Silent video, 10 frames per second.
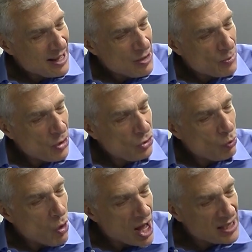both
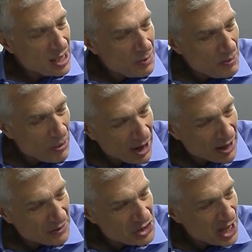wants it to be part
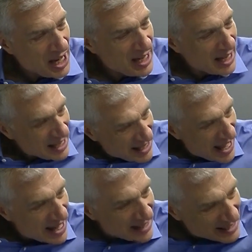of China and
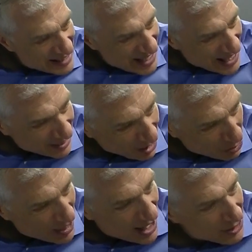yet to stay a little
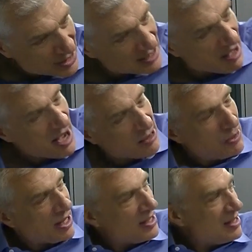bit outside,
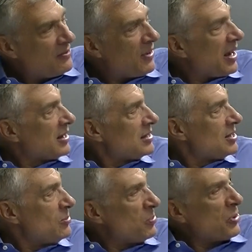because in fact it's
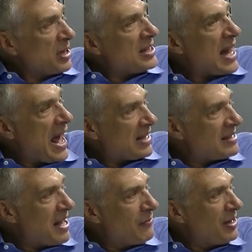an important tax
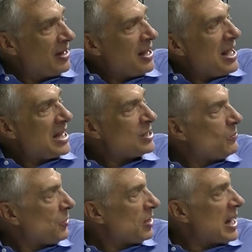haven. It's an
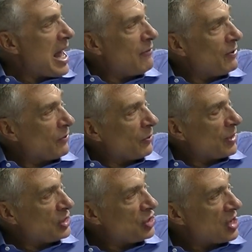important haven for
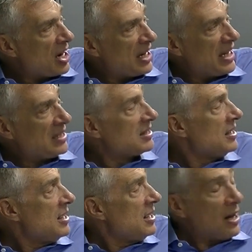rich Chinese
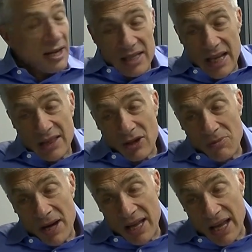to get their
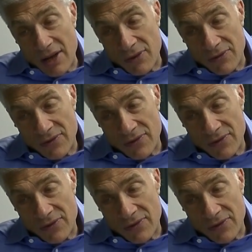money out of